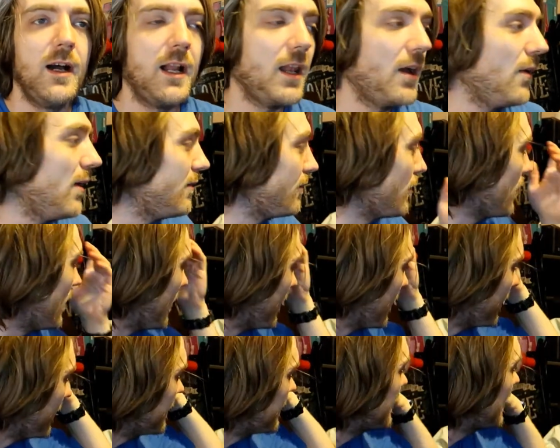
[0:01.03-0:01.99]
Hello
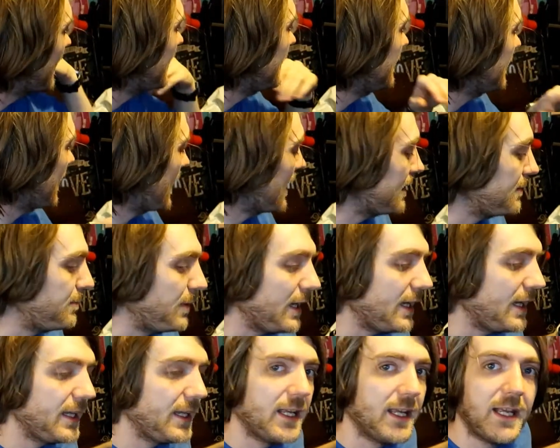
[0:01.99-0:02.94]
everyone, Dane and
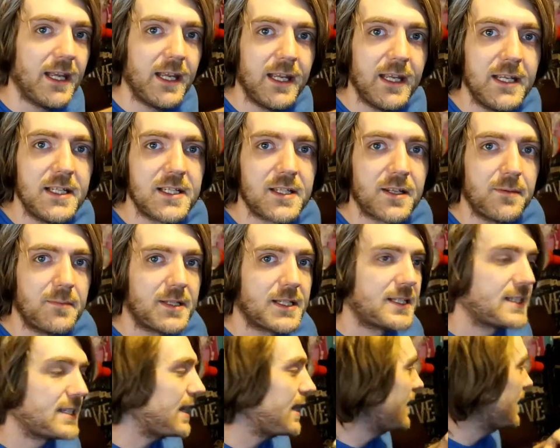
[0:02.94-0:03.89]
Biggie here. He's come
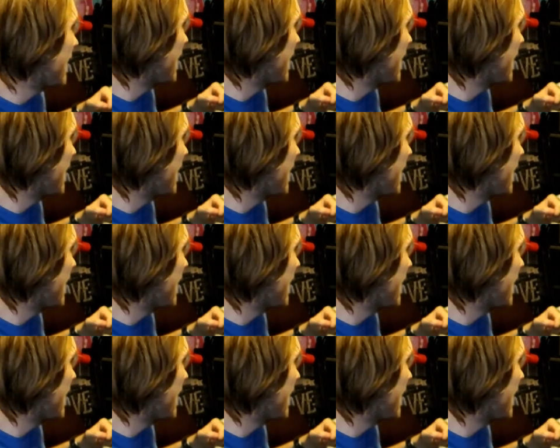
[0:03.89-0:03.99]
to say